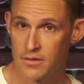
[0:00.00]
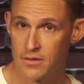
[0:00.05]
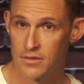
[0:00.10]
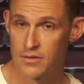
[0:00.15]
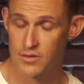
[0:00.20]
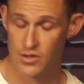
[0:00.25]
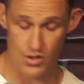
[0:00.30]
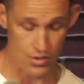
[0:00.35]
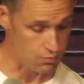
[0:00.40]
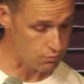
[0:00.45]

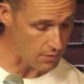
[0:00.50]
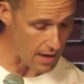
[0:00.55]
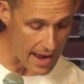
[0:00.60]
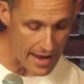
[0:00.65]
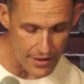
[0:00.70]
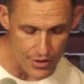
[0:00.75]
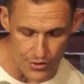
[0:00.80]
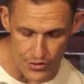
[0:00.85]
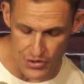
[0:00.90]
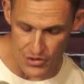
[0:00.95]
Just write
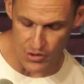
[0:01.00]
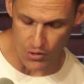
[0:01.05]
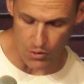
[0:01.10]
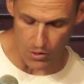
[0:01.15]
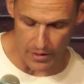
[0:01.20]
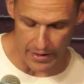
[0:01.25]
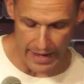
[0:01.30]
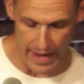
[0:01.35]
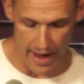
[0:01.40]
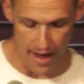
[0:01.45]
your
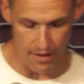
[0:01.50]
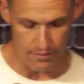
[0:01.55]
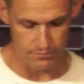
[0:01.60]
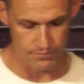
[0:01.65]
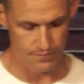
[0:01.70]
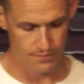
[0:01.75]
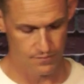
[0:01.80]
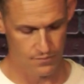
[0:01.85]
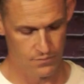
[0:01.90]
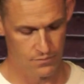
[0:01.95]
story out.
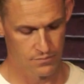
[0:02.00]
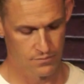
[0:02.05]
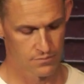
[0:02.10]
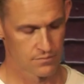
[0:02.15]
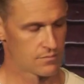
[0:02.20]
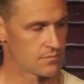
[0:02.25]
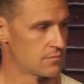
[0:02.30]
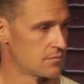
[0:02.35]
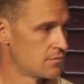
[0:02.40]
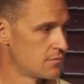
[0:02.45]

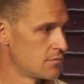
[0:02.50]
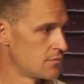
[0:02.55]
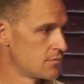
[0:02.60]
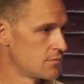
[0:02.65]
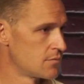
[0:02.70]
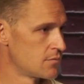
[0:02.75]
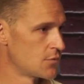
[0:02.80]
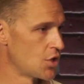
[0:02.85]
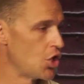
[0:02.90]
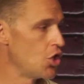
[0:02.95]

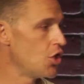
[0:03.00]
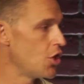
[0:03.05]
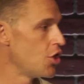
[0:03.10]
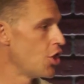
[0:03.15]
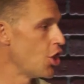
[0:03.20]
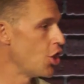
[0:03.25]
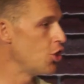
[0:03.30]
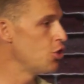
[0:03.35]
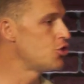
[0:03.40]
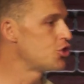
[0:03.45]
Who,
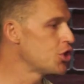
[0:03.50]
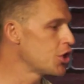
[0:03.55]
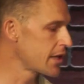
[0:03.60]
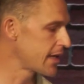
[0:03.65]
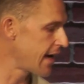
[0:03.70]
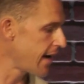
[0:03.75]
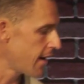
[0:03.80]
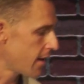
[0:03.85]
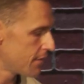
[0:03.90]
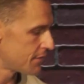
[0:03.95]
who took
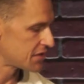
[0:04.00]
care of